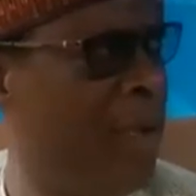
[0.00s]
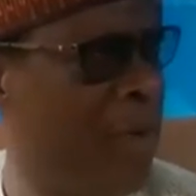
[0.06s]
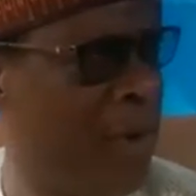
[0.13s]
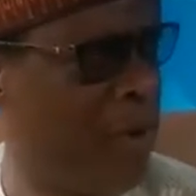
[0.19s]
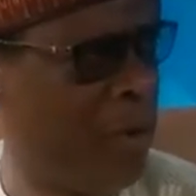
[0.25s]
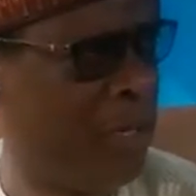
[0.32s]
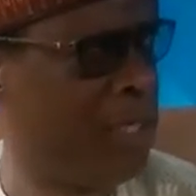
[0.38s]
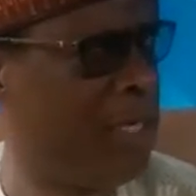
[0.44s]

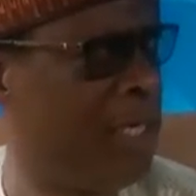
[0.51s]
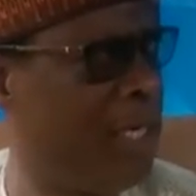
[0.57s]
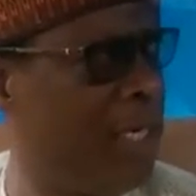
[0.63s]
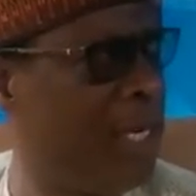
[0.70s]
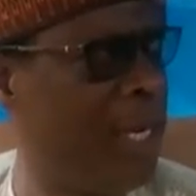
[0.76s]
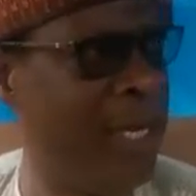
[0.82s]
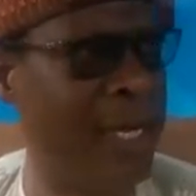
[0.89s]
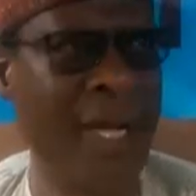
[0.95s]
Because
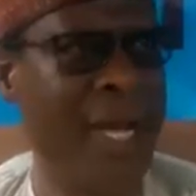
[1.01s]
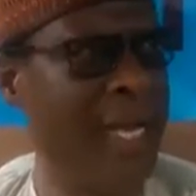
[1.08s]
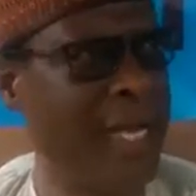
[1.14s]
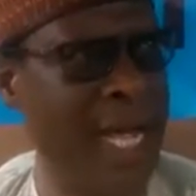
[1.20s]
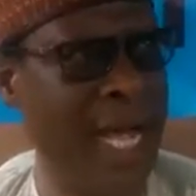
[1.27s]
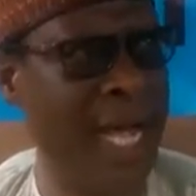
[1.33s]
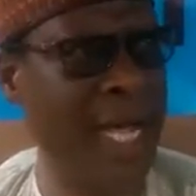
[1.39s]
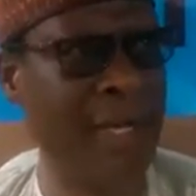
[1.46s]

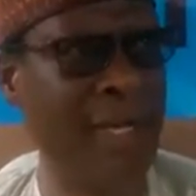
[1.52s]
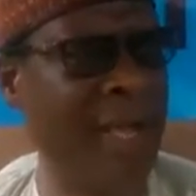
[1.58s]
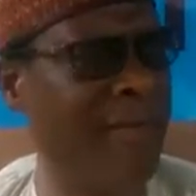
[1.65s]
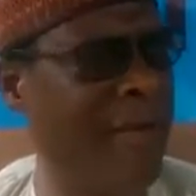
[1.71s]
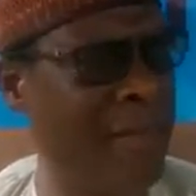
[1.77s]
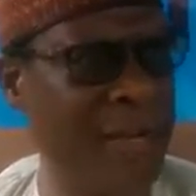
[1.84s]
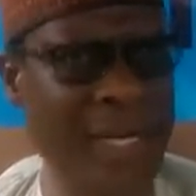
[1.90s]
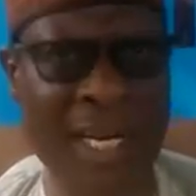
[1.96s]
there has
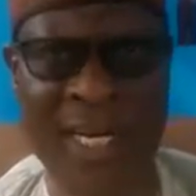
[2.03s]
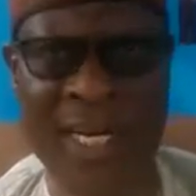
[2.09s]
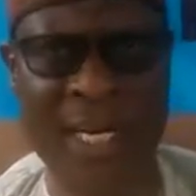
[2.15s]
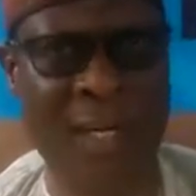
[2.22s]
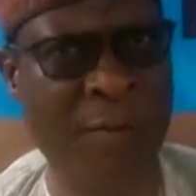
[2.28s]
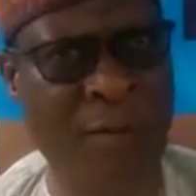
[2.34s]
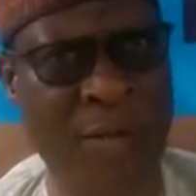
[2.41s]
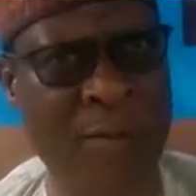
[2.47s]
never been the
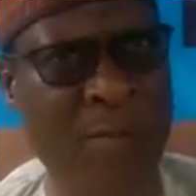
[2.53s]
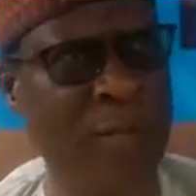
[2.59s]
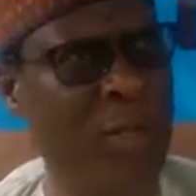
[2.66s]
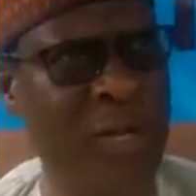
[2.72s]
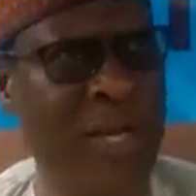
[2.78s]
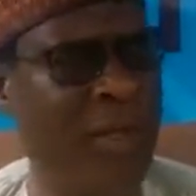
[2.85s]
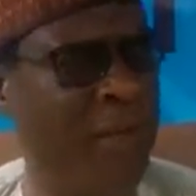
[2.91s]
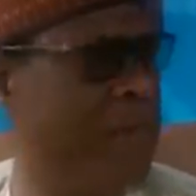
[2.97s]
difference
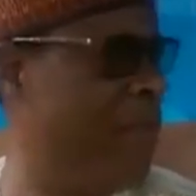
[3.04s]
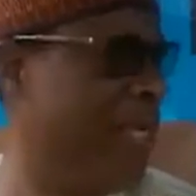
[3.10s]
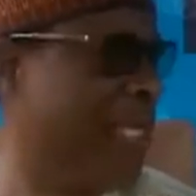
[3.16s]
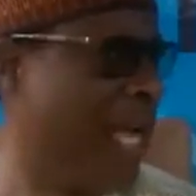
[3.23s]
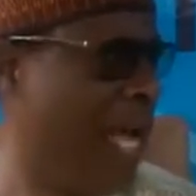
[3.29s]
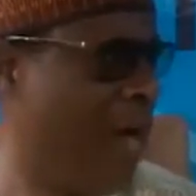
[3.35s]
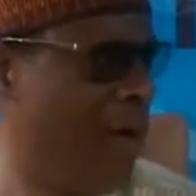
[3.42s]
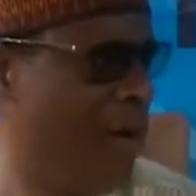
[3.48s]
between the first
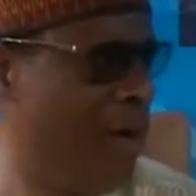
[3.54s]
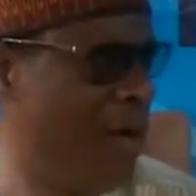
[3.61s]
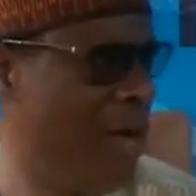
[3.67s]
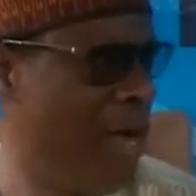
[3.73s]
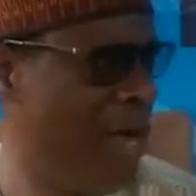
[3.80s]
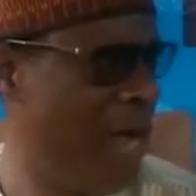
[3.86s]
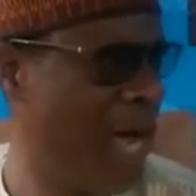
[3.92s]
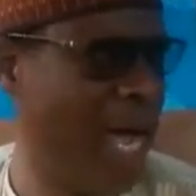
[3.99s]
cow
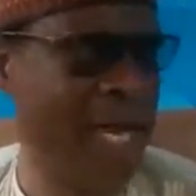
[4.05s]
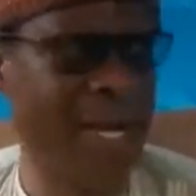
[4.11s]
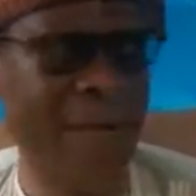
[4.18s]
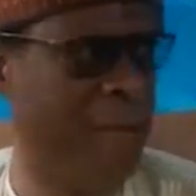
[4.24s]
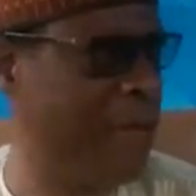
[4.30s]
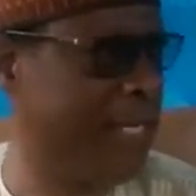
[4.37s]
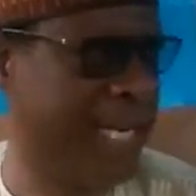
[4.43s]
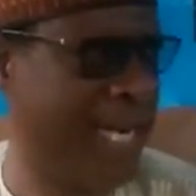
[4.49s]
and the
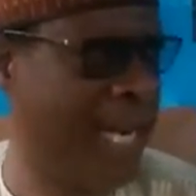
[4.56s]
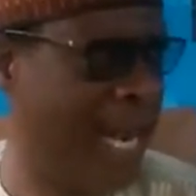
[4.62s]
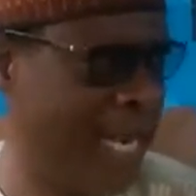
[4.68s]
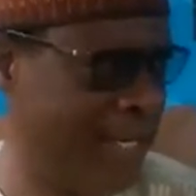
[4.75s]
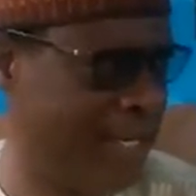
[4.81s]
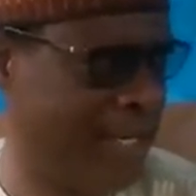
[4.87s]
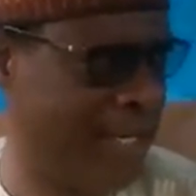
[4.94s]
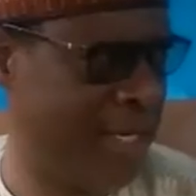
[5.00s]
first
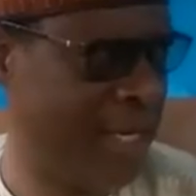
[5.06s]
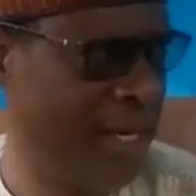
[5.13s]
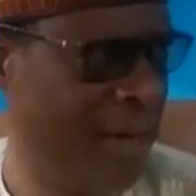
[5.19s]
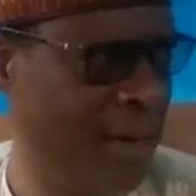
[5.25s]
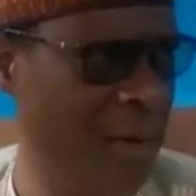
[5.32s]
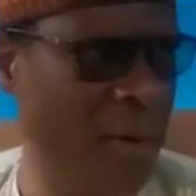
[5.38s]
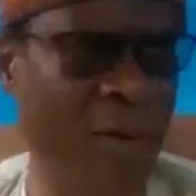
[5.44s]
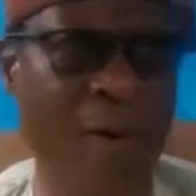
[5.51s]
grass
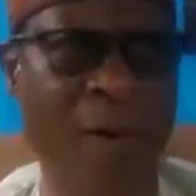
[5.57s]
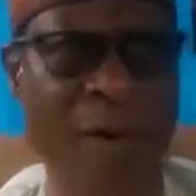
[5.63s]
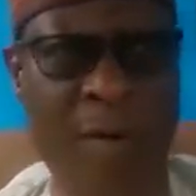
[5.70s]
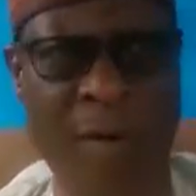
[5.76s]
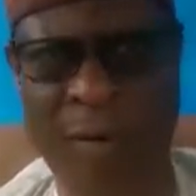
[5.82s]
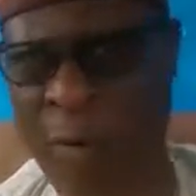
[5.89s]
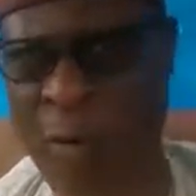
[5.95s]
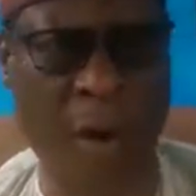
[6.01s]

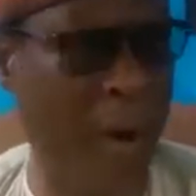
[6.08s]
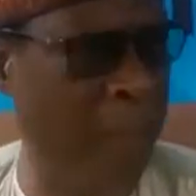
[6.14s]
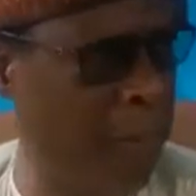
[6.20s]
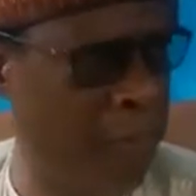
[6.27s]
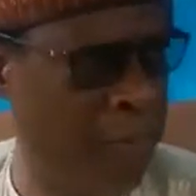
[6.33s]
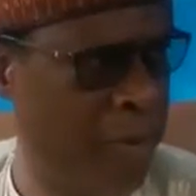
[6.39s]
or crop